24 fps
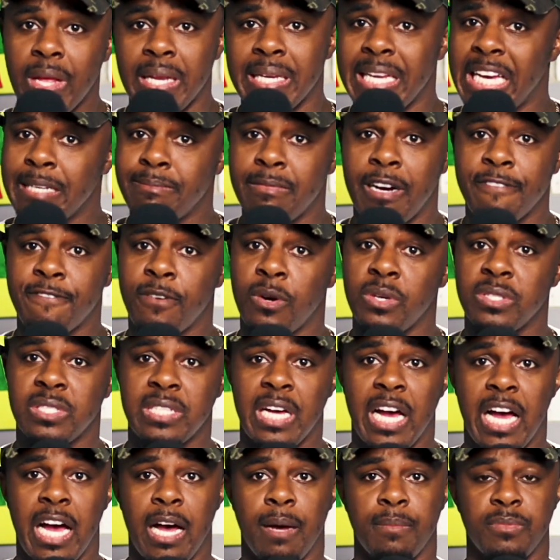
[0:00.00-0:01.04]
that was my first
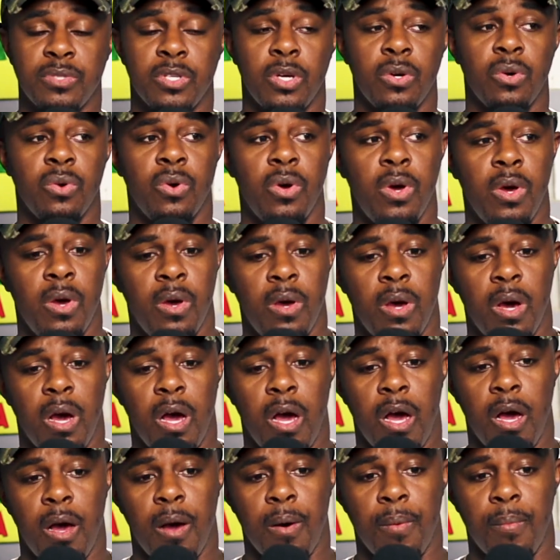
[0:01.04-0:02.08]
time. So,
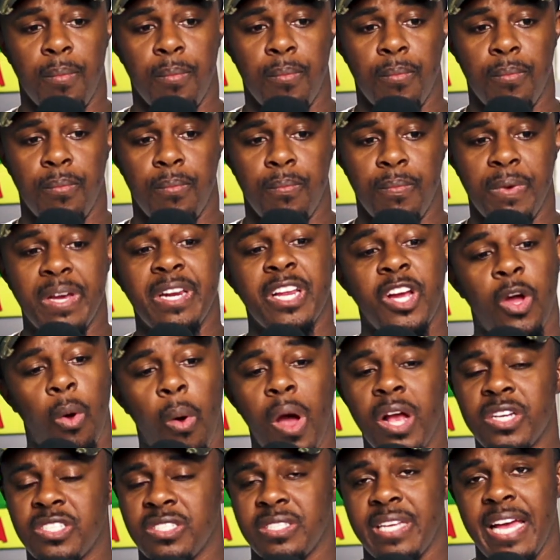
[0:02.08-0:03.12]
um, and the
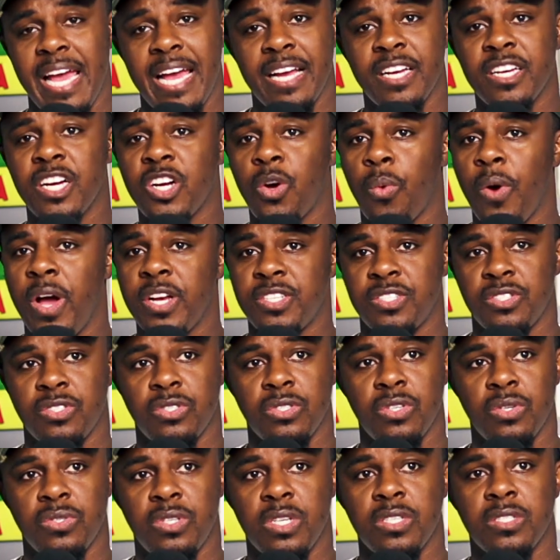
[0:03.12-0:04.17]
question they had good questions.
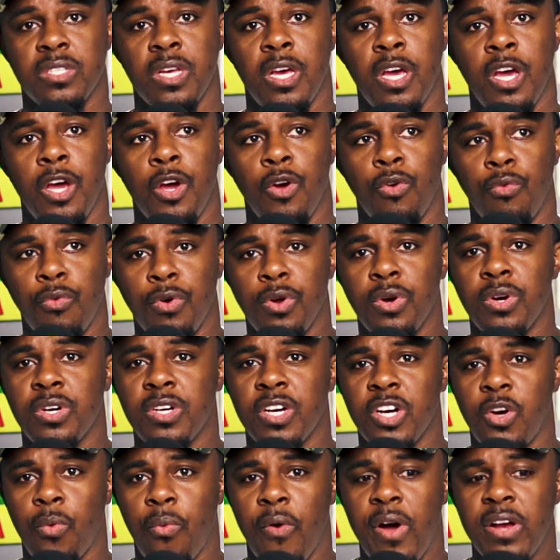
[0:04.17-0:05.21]
You know, just real
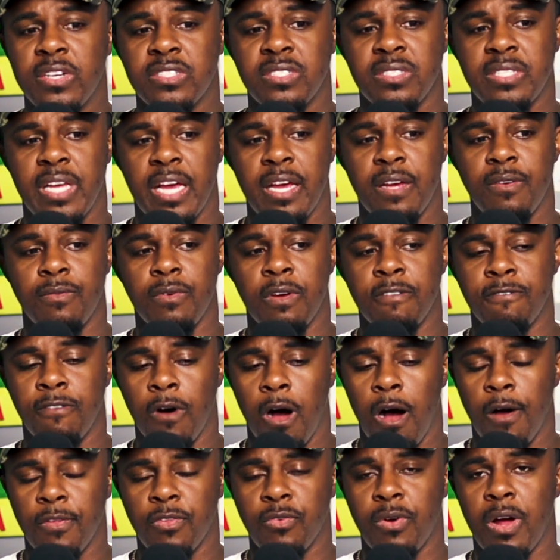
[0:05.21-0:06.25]
good question that
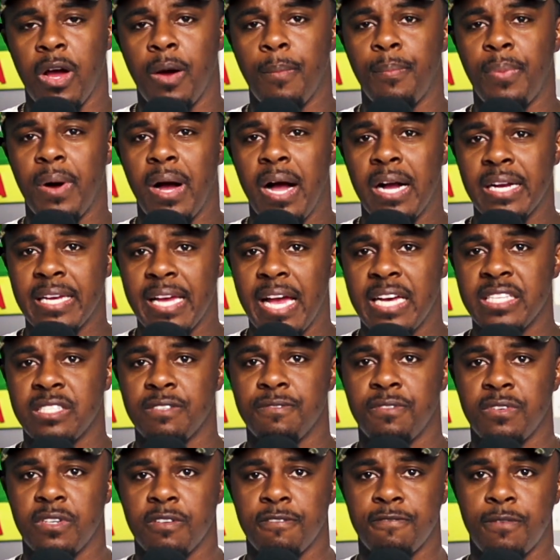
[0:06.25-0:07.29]
evolved around
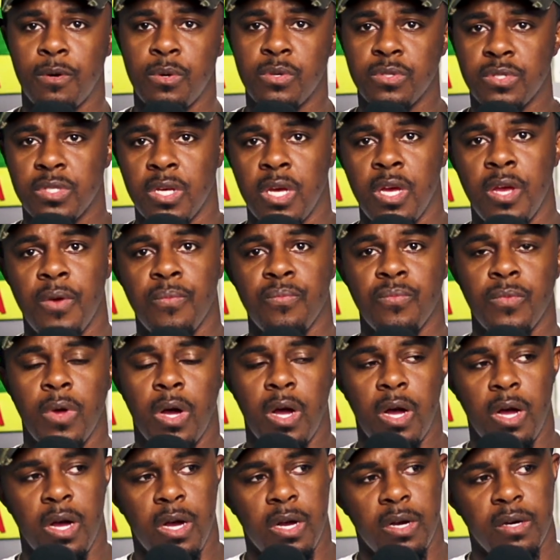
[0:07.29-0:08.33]
podcasting for the first
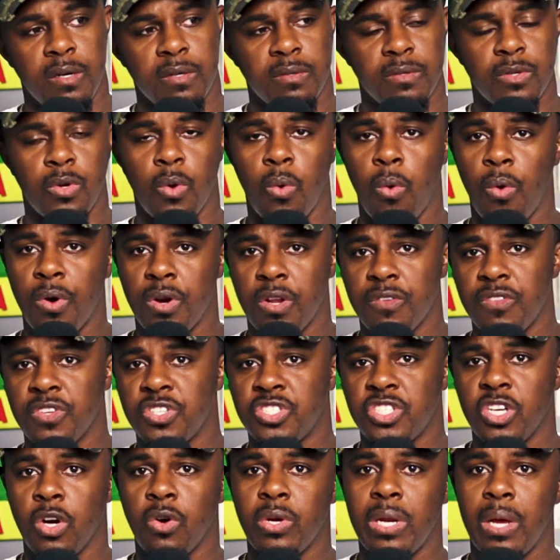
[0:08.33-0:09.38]
uh, quarter of the
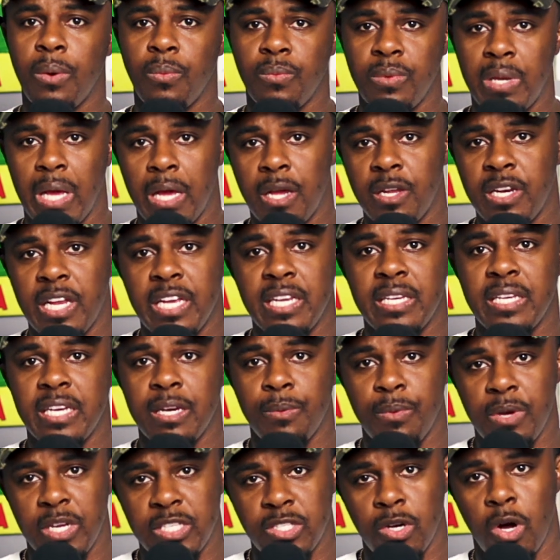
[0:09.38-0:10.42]
show that, that they
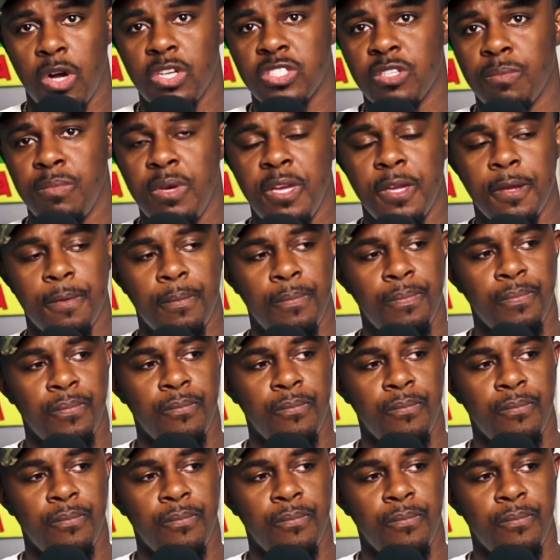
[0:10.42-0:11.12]
did where they talked to me.